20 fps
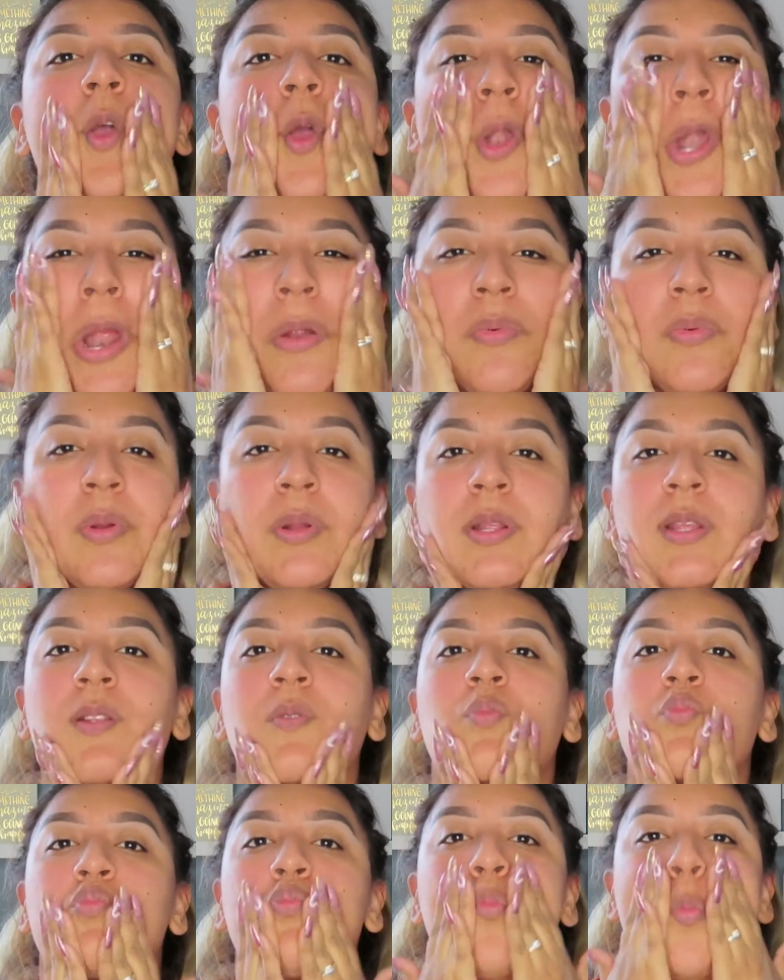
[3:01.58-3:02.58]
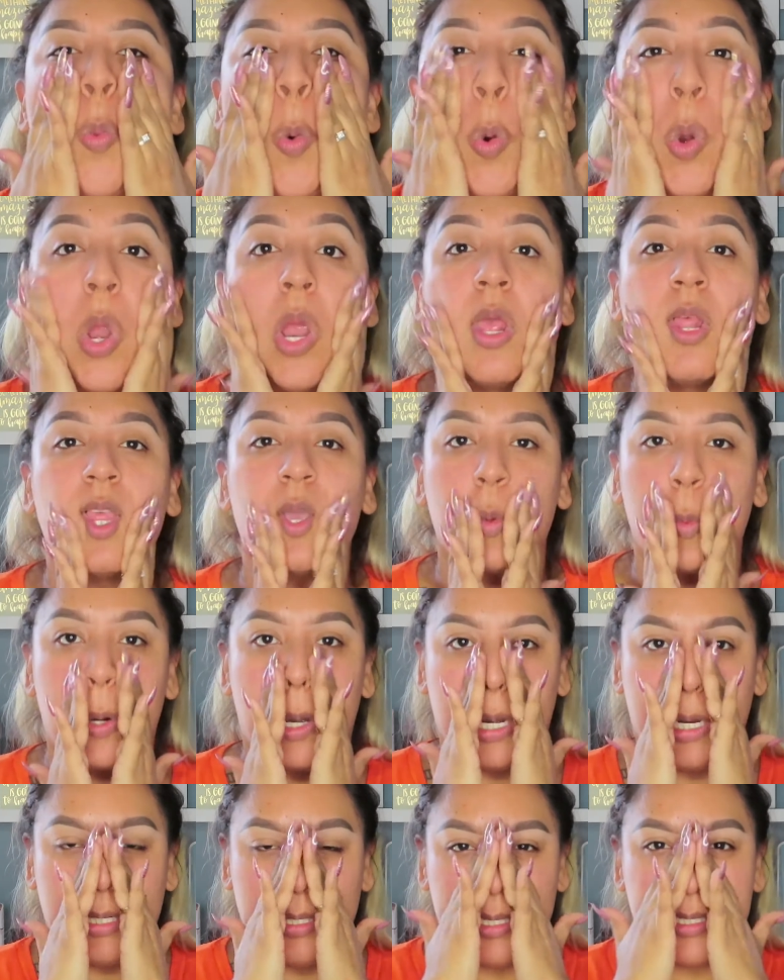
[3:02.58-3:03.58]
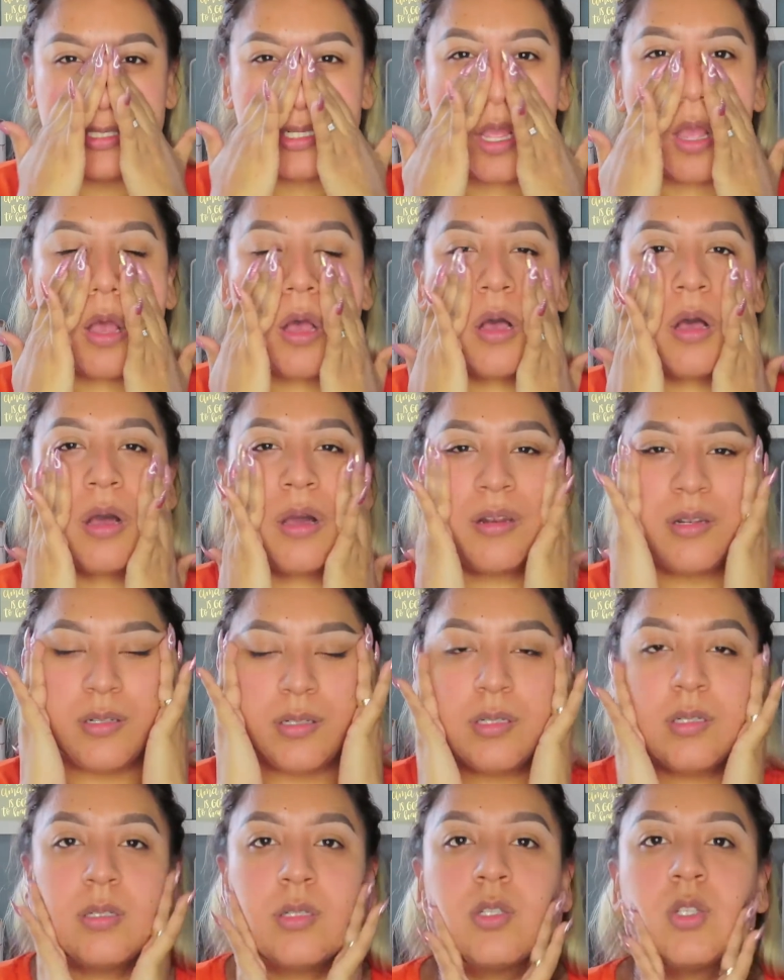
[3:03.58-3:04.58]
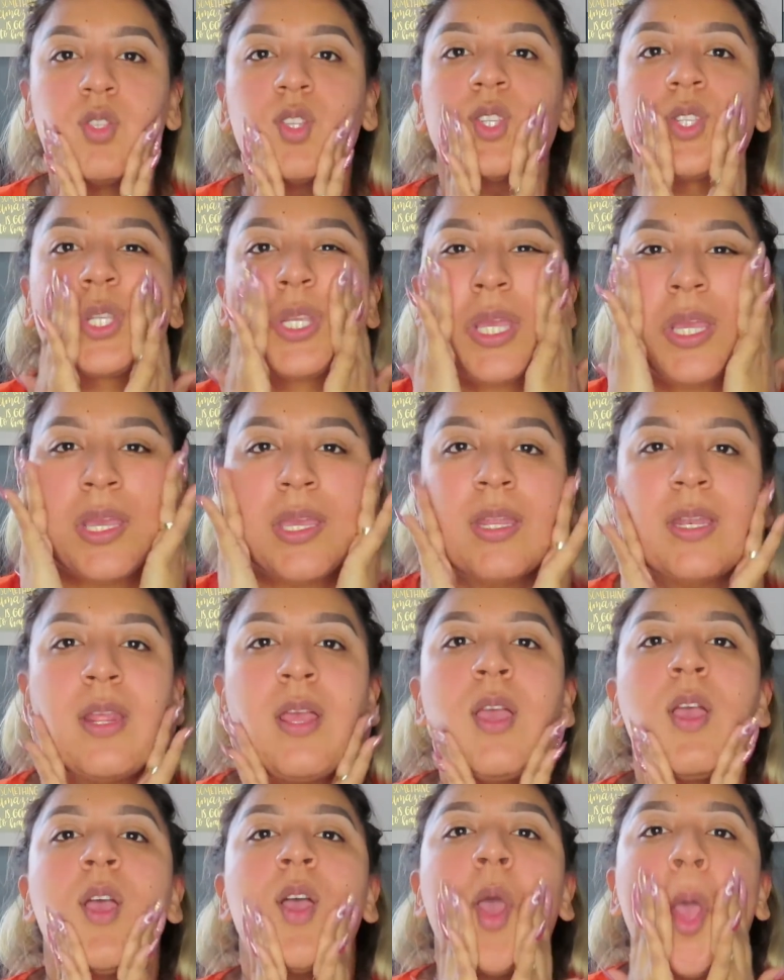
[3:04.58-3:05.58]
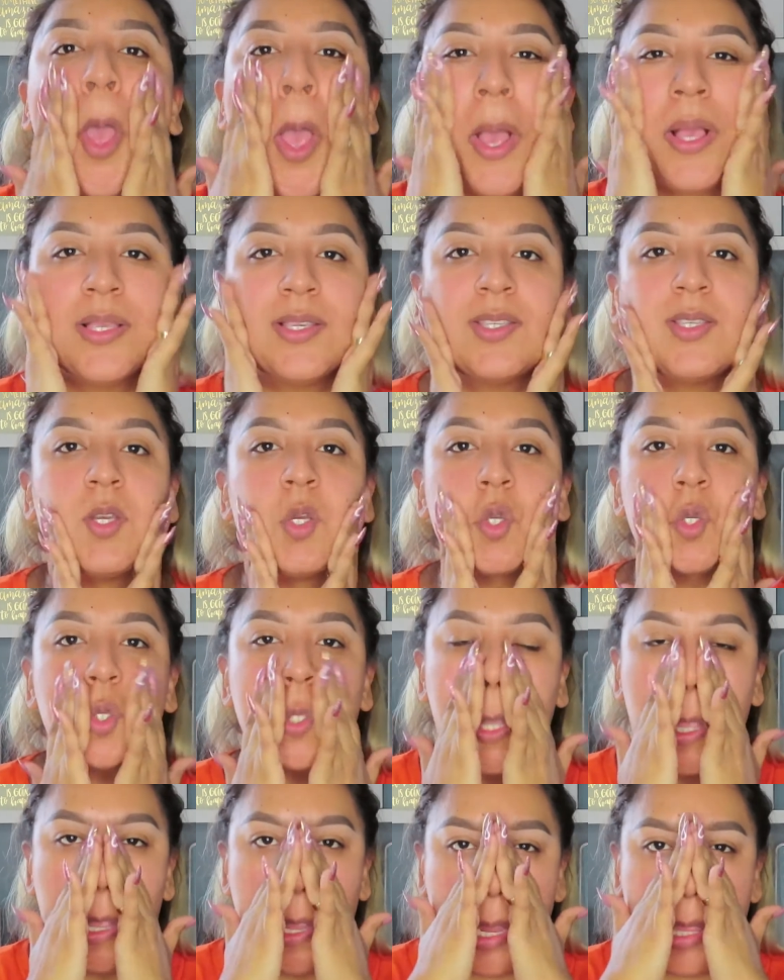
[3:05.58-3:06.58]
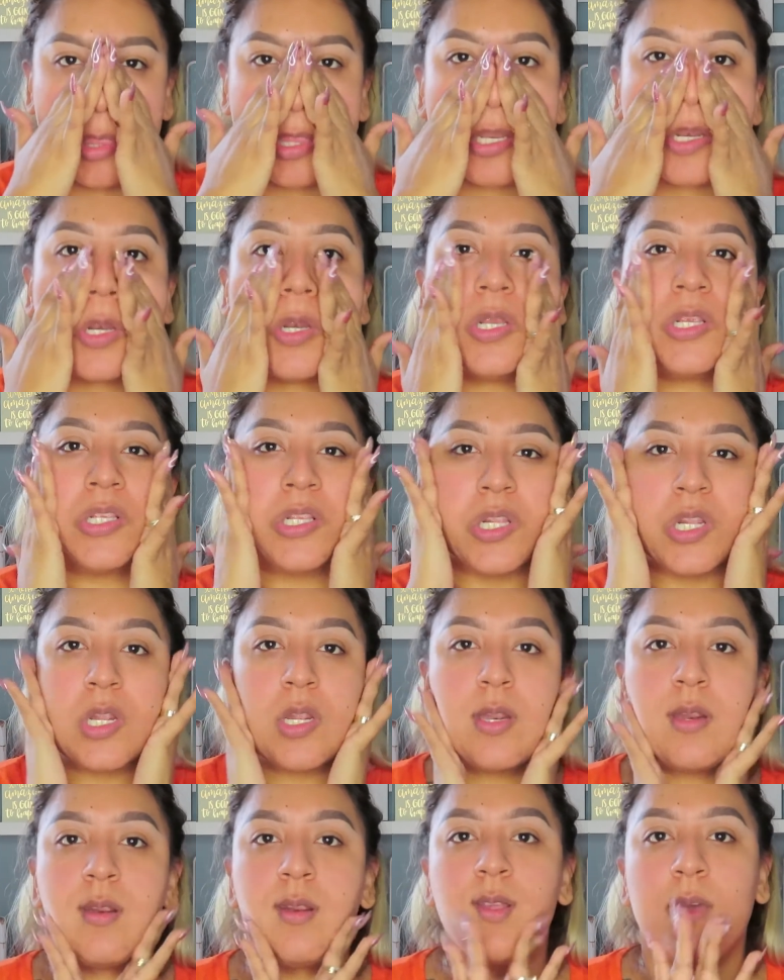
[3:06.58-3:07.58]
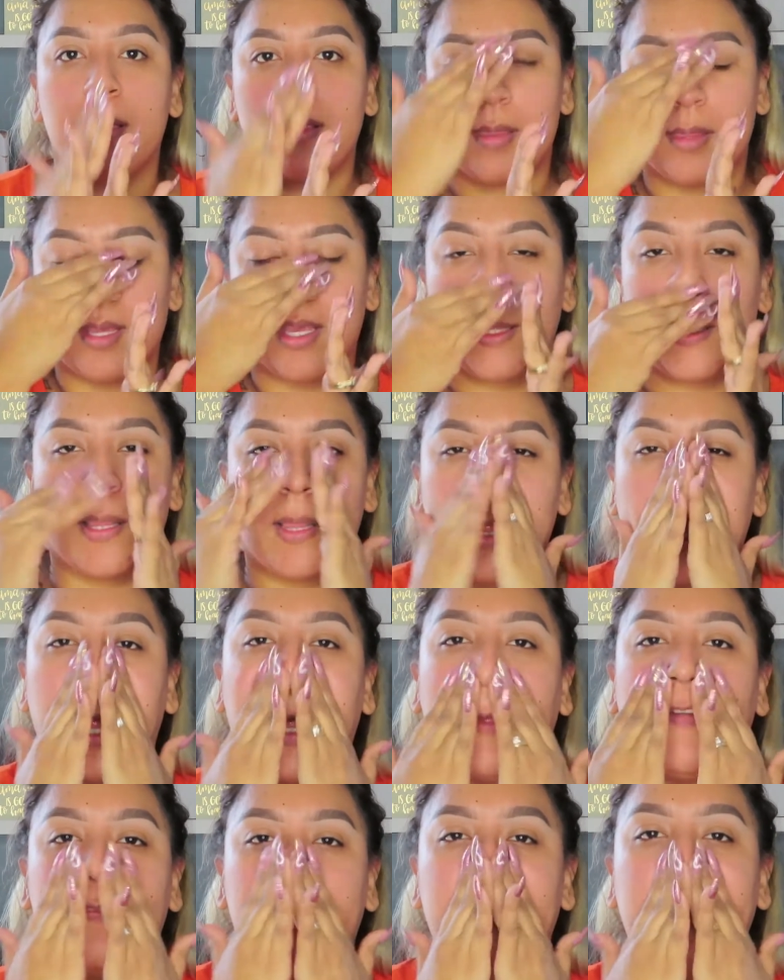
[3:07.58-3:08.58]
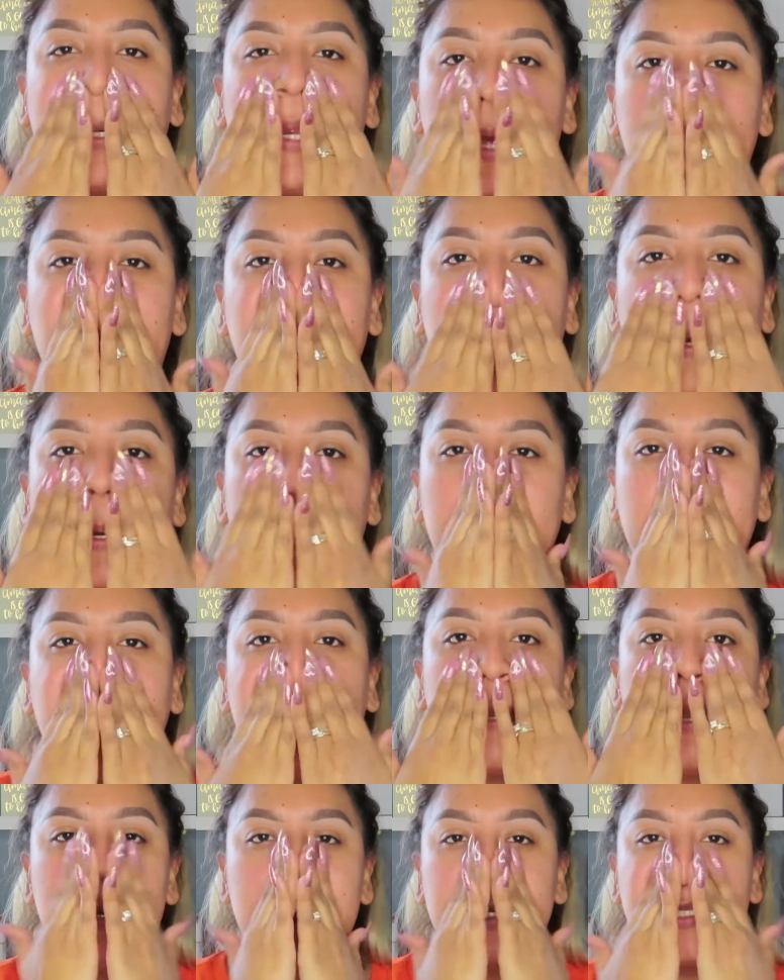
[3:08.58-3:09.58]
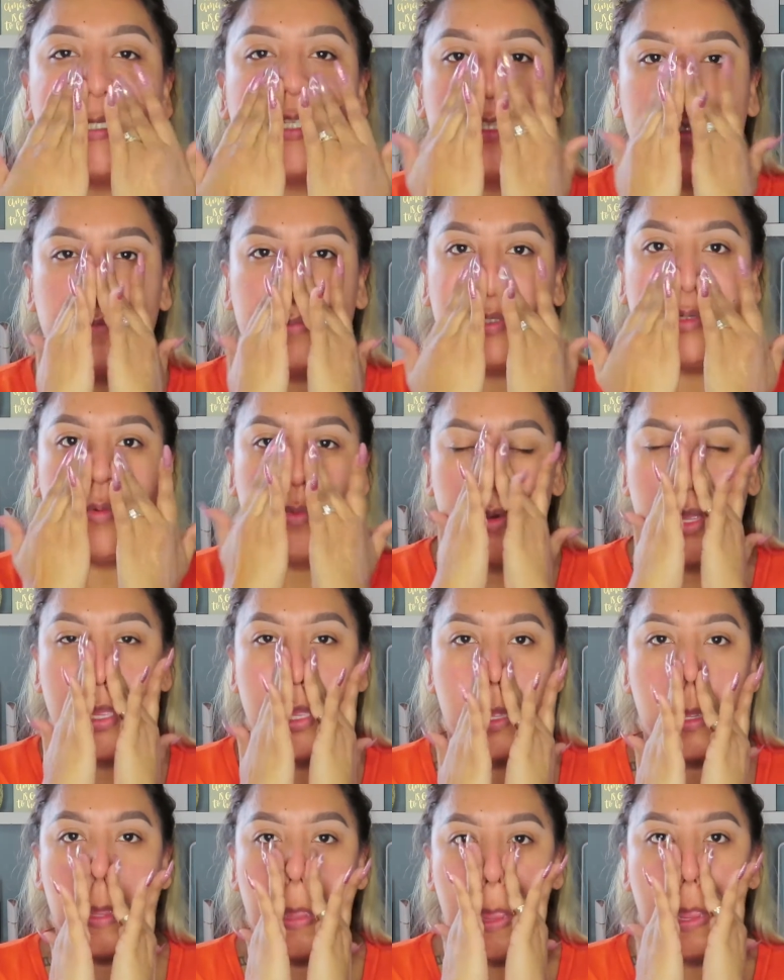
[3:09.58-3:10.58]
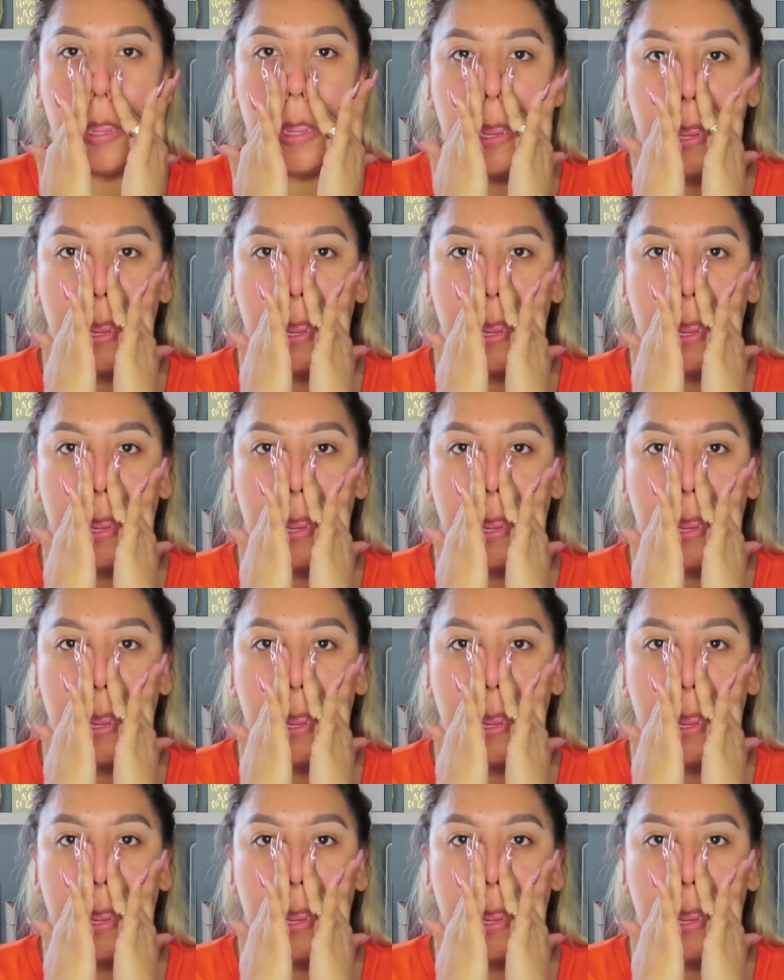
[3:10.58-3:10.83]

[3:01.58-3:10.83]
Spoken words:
And I really work this on to the skin just so there is nothing left behind that needs to be well